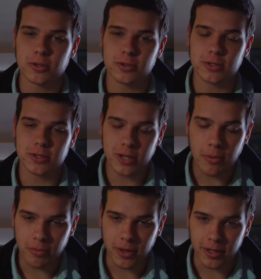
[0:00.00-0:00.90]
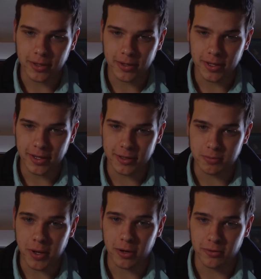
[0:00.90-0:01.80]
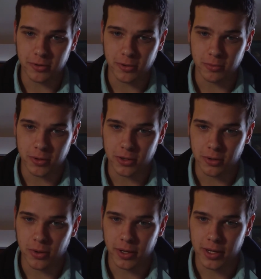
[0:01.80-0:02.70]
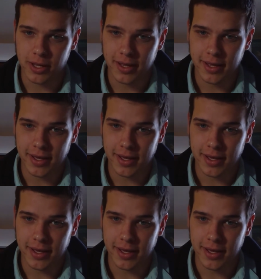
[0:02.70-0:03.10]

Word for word: or something is better for you to be doing.